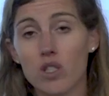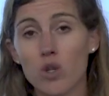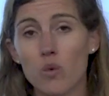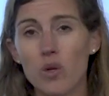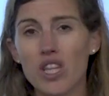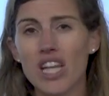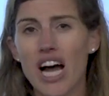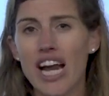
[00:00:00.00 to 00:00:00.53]

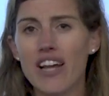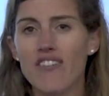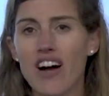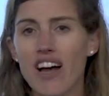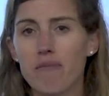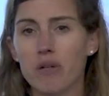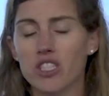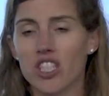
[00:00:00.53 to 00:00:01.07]
with
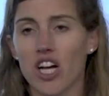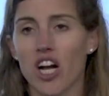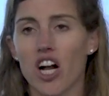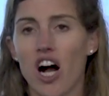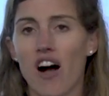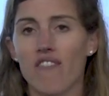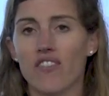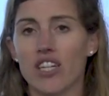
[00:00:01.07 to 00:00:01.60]
95%
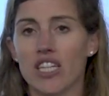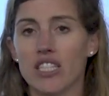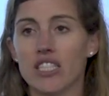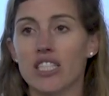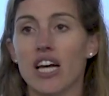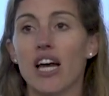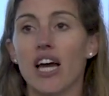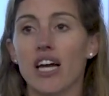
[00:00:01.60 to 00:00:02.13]

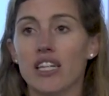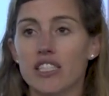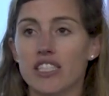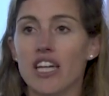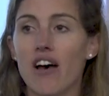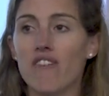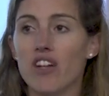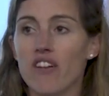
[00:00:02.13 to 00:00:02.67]
confidence,
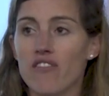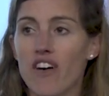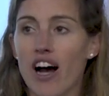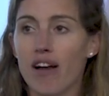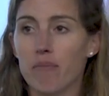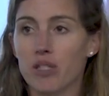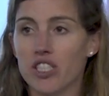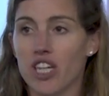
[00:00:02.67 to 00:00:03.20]

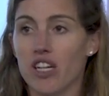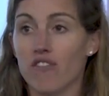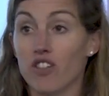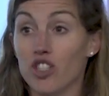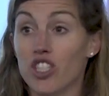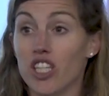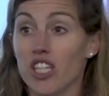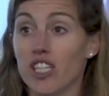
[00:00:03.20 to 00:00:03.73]
75% of
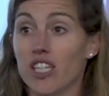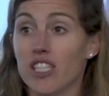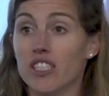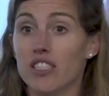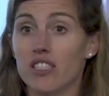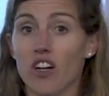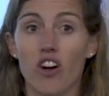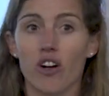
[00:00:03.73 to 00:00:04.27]

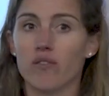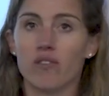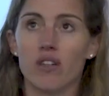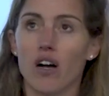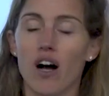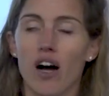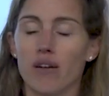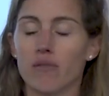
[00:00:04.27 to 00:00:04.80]
utilities, or
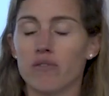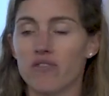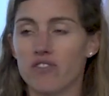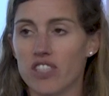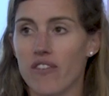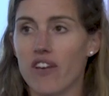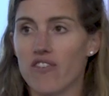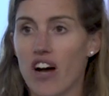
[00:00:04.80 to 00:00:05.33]

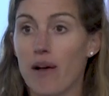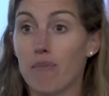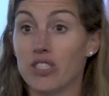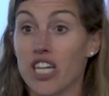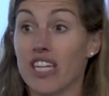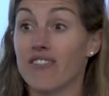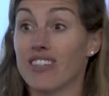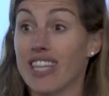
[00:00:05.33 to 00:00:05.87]

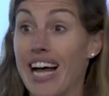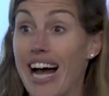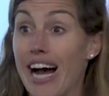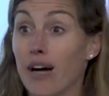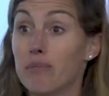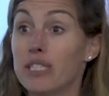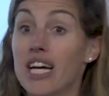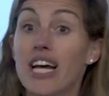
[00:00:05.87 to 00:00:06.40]
75% of
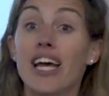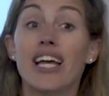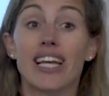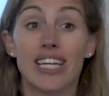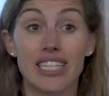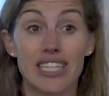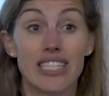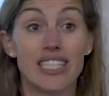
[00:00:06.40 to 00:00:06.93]
labs
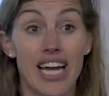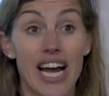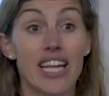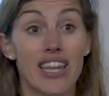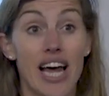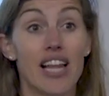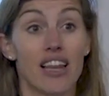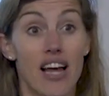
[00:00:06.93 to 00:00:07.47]
can detect
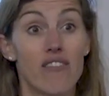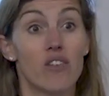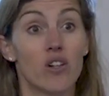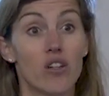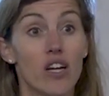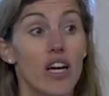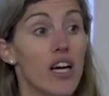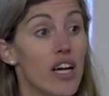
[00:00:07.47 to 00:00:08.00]
that
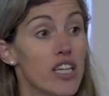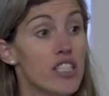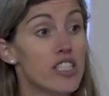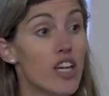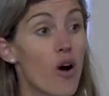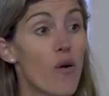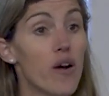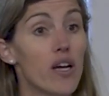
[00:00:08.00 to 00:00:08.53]
level.
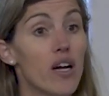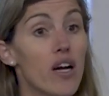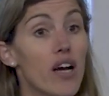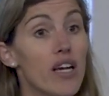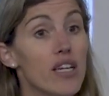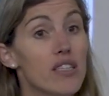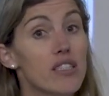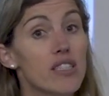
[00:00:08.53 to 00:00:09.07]
So
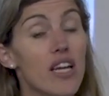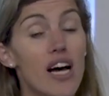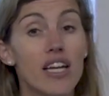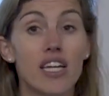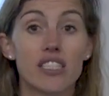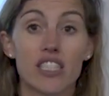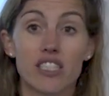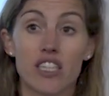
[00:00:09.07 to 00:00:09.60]
it's not
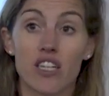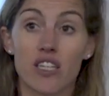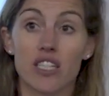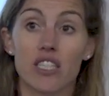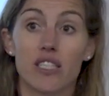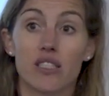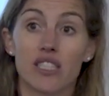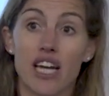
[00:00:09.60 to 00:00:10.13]
necessarily
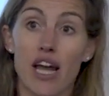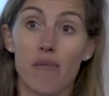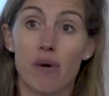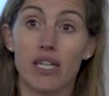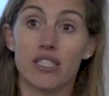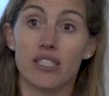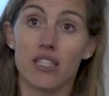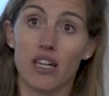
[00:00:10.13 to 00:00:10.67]
the same
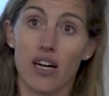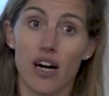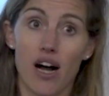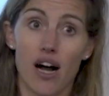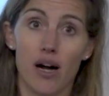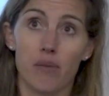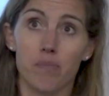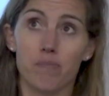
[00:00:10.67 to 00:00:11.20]
as
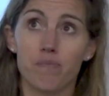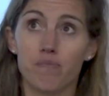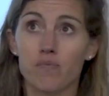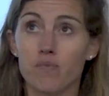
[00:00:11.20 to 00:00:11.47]
the